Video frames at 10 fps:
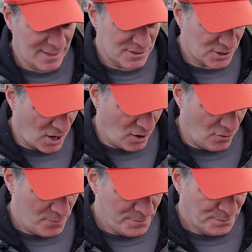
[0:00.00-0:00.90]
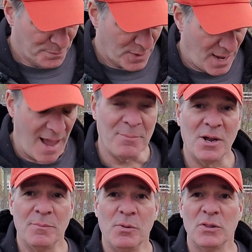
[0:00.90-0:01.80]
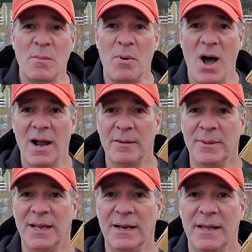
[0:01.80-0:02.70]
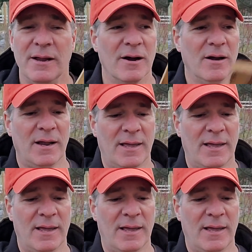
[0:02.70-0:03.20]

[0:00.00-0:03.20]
So I'm going to put the bottom in here.